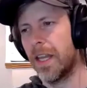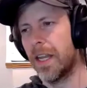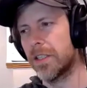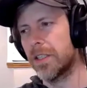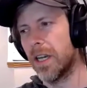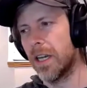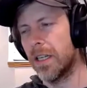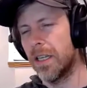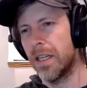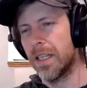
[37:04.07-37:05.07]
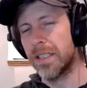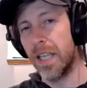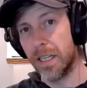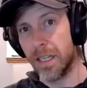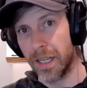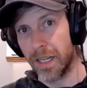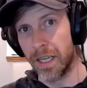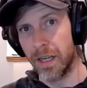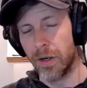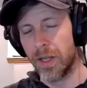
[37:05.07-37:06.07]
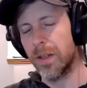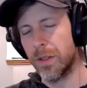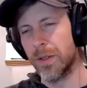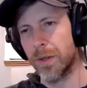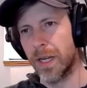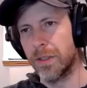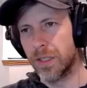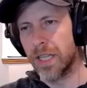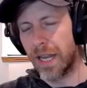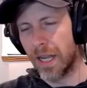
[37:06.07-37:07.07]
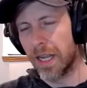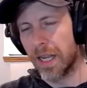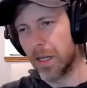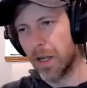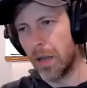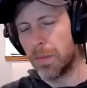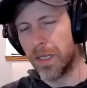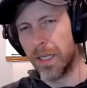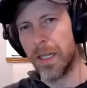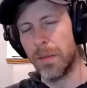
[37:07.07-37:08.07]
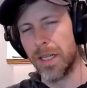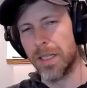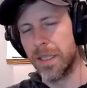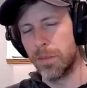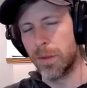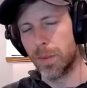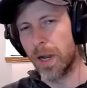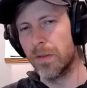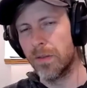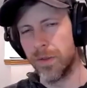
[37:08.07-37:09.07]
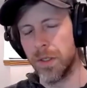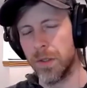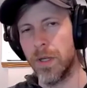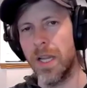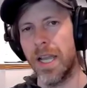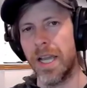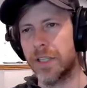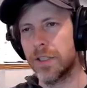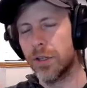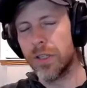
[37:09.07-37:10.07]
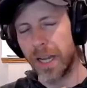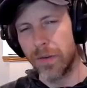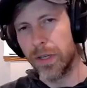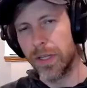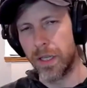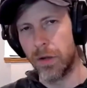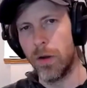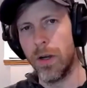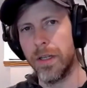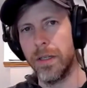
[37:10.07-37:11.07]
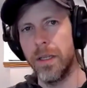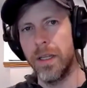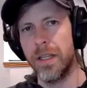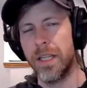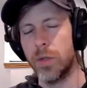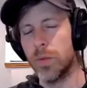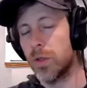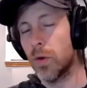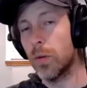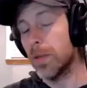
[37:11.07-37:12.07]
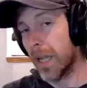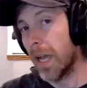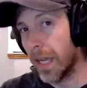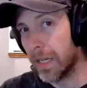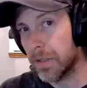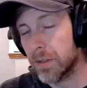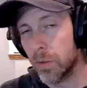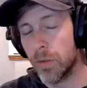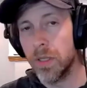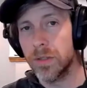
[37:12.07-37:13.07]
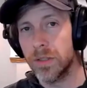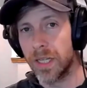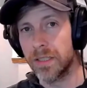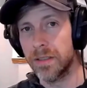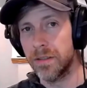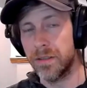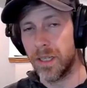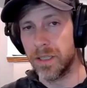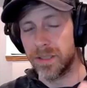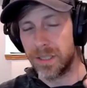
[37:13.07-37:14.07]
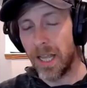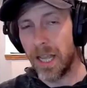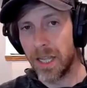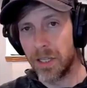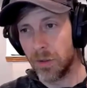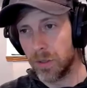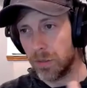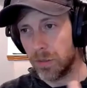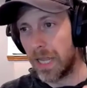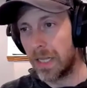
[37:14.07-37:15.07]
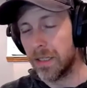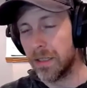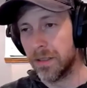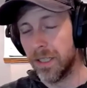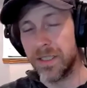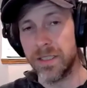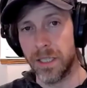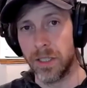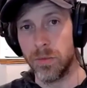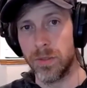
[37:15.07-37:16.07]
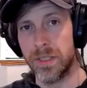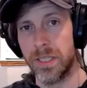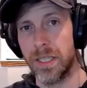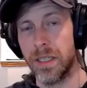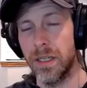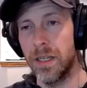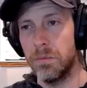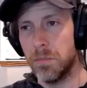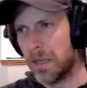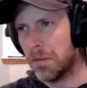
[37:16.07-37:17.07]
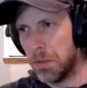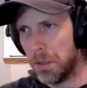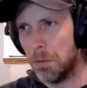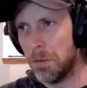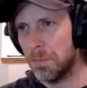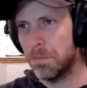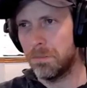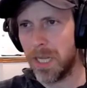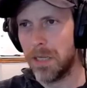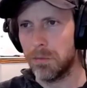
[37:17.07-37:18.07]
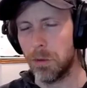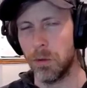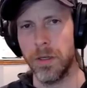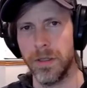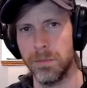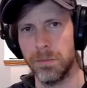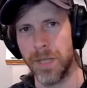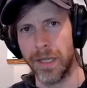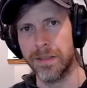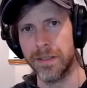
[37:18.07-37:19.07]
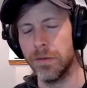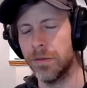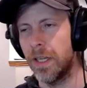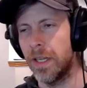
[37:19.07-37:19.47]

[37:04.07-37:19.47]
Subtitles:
then I shot a second Iguide. I took that Iguide and copied it. I made a separate private view, and I turned everything on that you would normally hide. So on realtor.ca, you know, on the main listing, you would see like, you know, the main floor and the nice stuff.